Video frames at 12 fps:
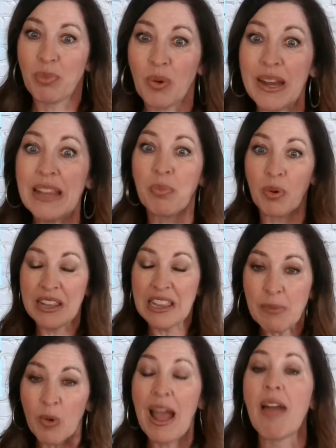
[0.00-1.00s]
bring
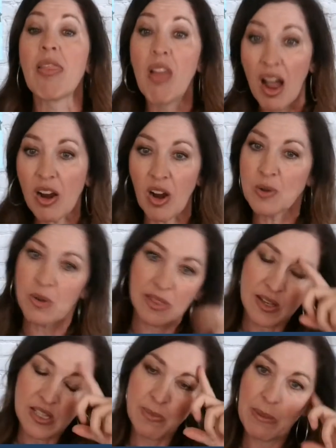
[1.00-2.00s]
them around, lock arms with
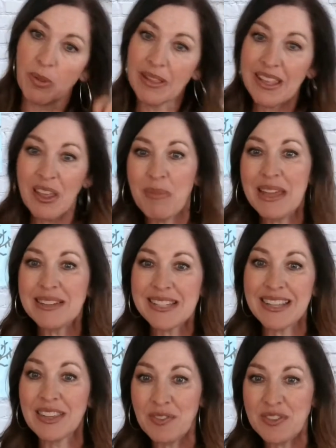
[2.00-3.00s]
those people, and commit
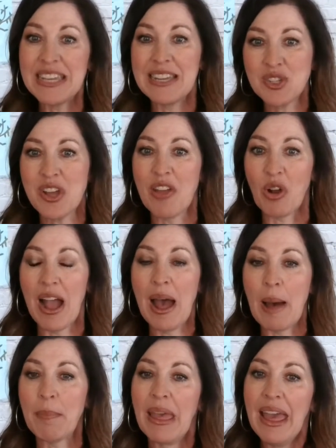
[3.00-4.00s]
to lifting each other up.